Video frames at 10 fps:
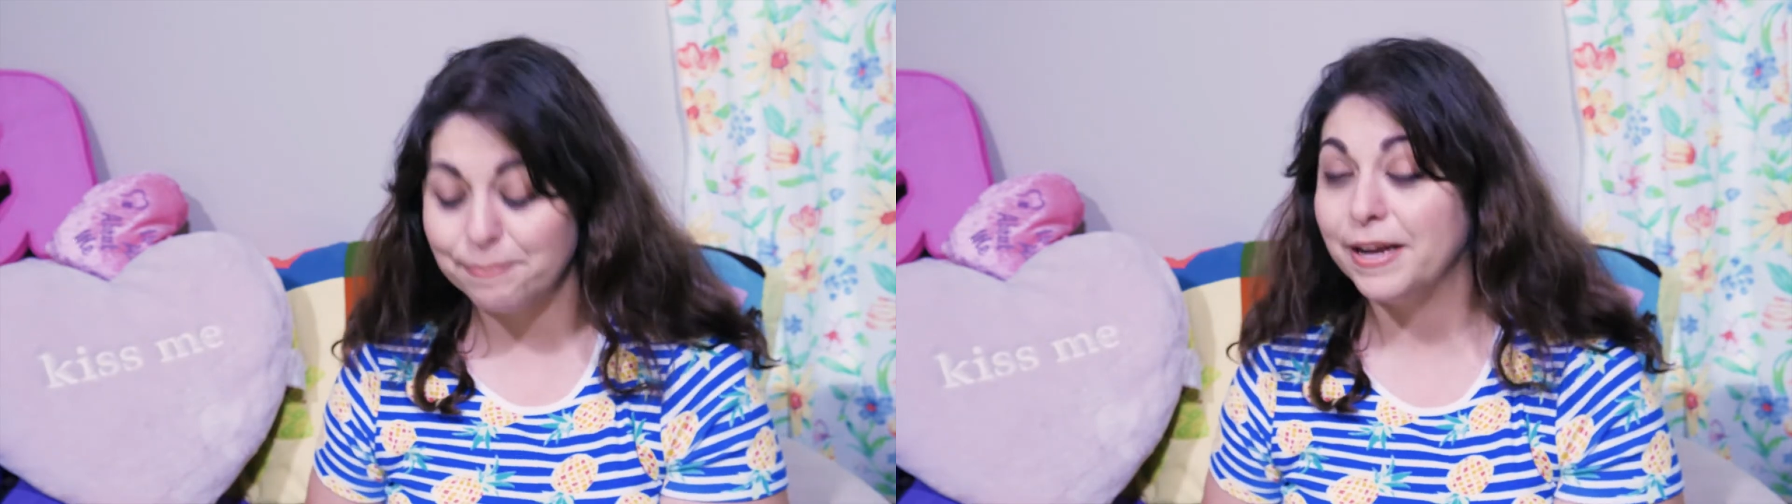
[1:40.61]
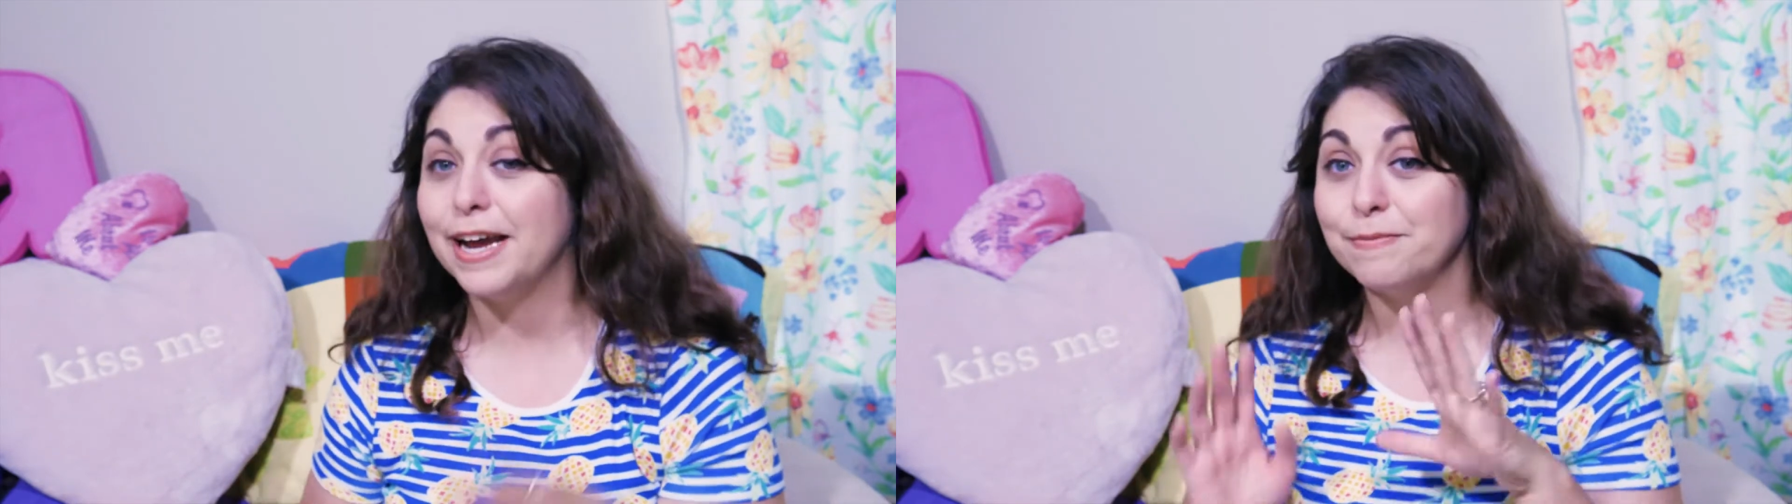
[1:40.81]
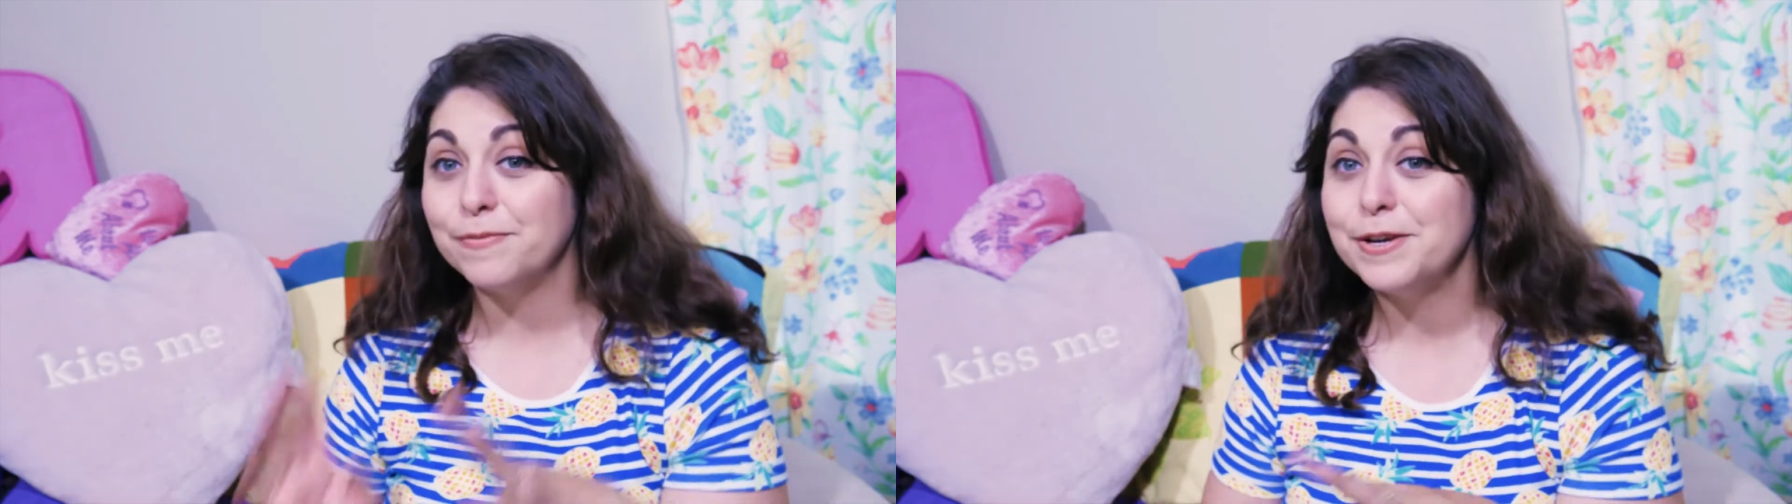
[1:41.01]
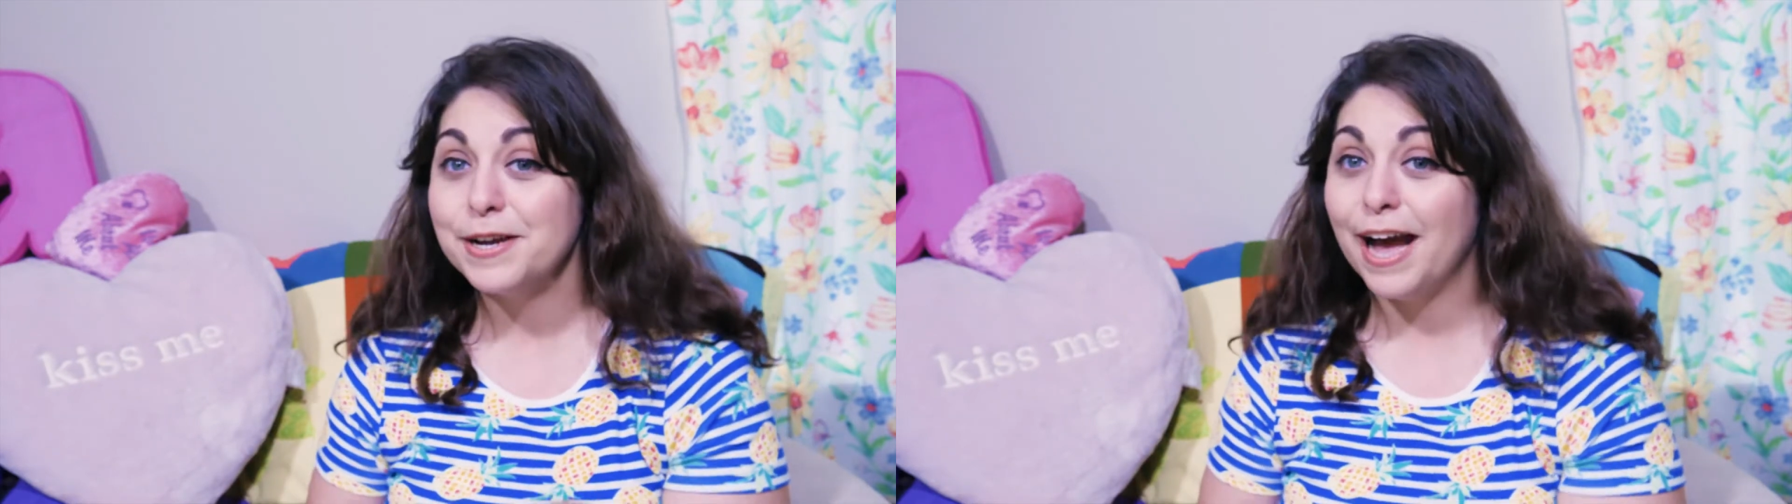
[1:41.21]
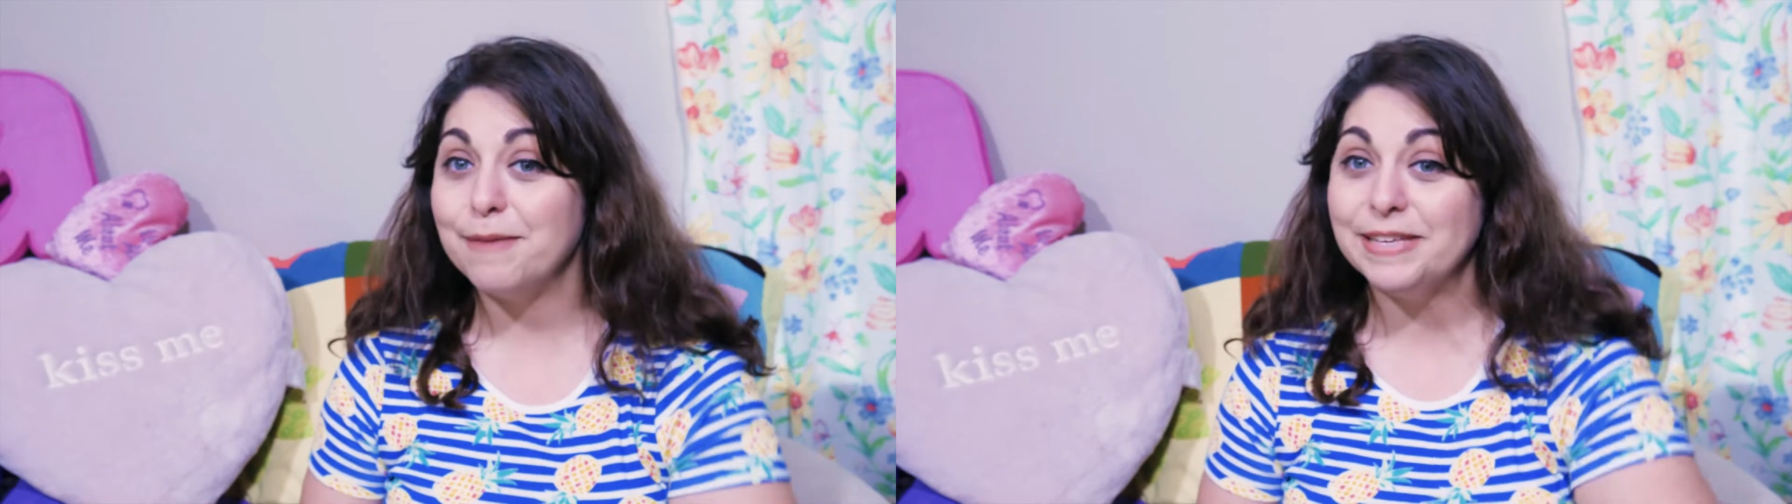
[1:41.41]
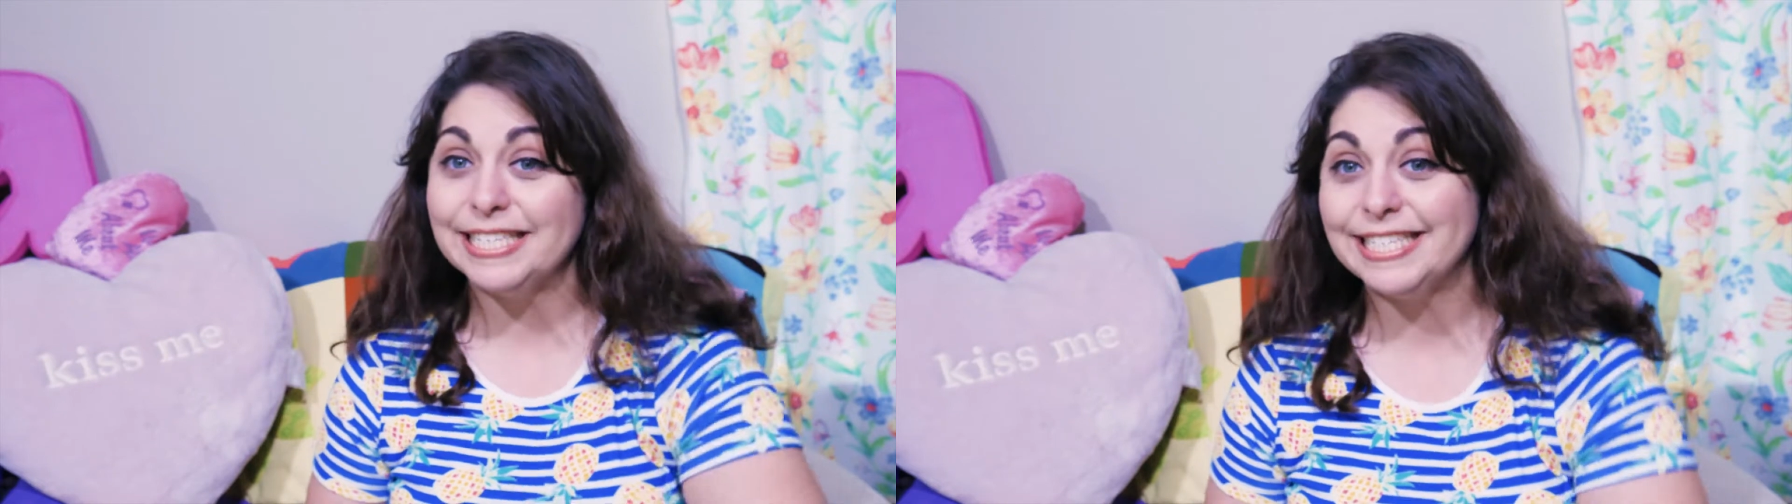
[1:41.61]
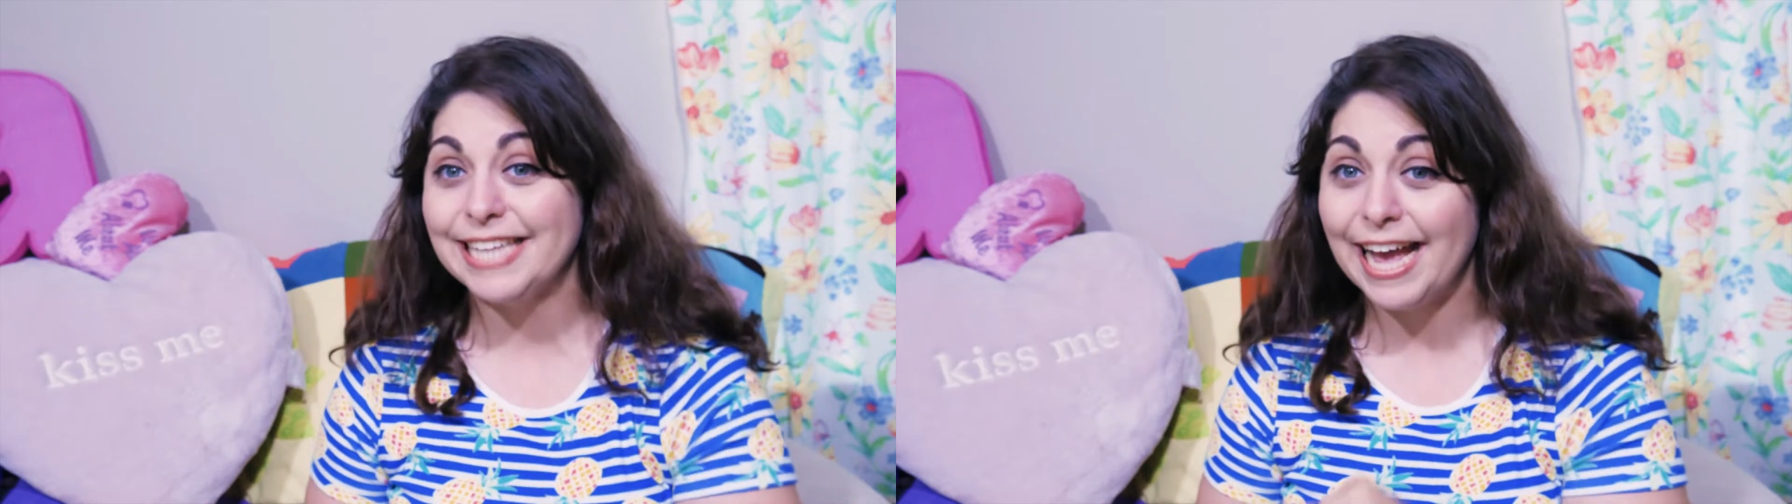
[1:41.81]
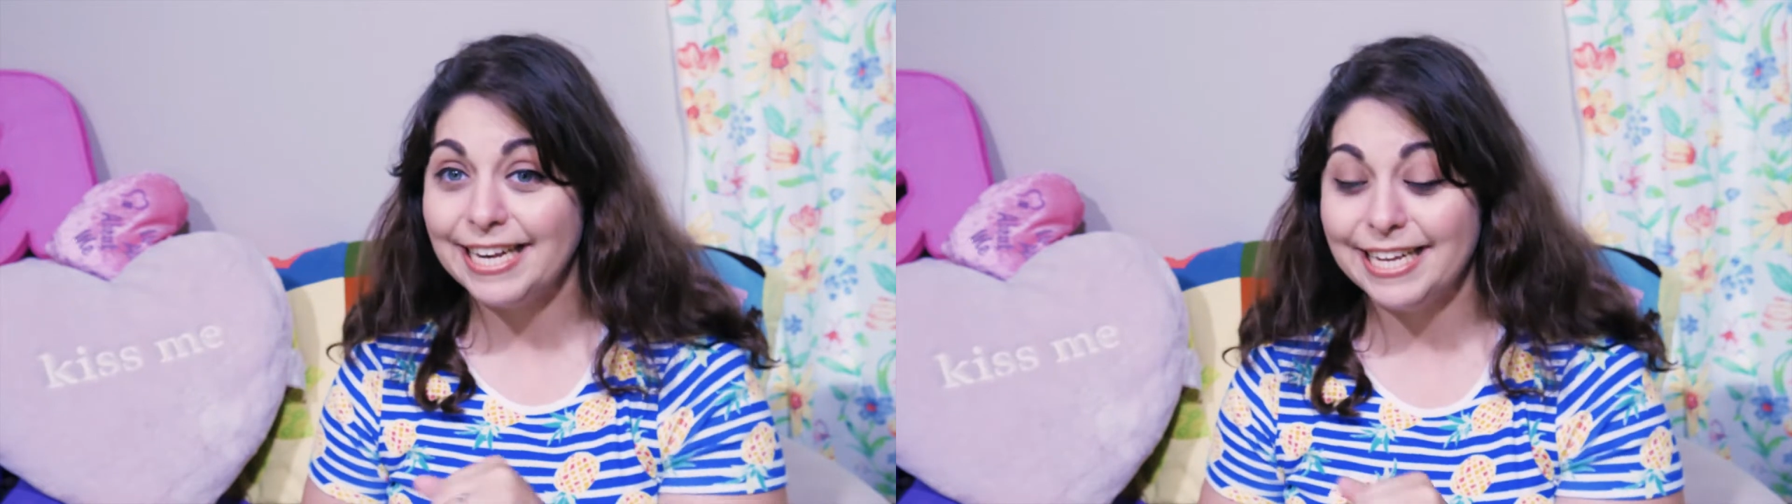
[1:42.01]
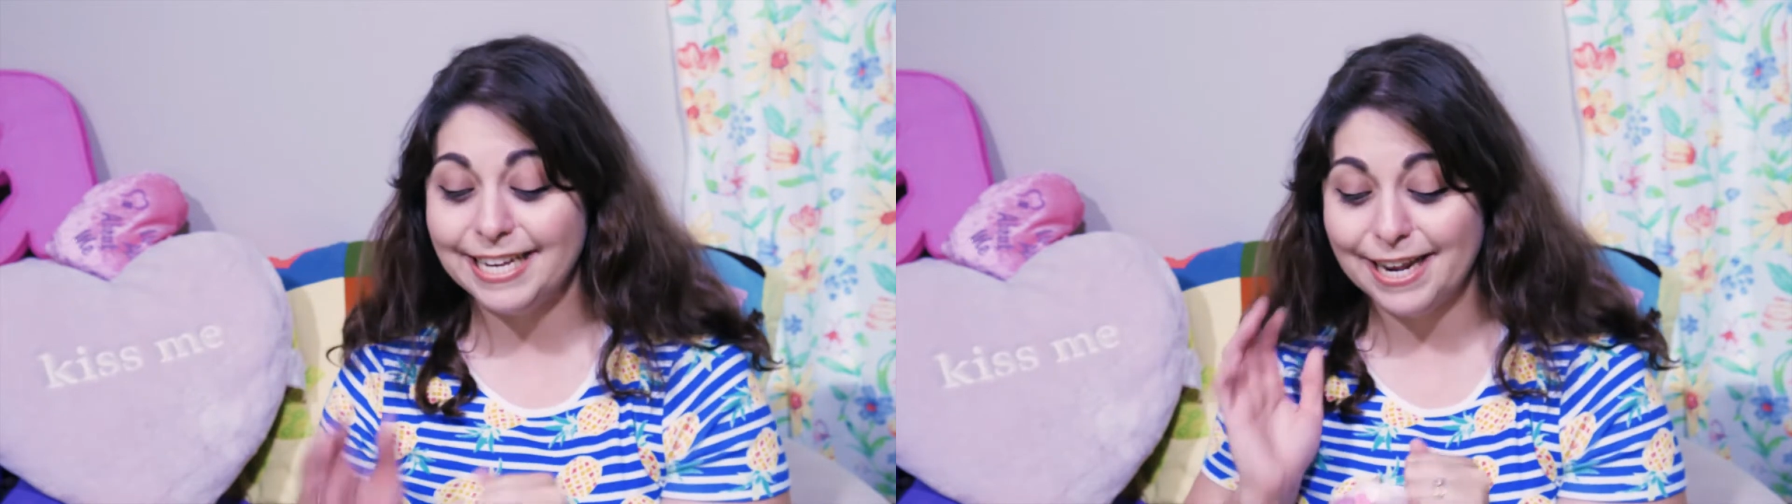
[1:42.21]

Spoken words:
But I'm excited,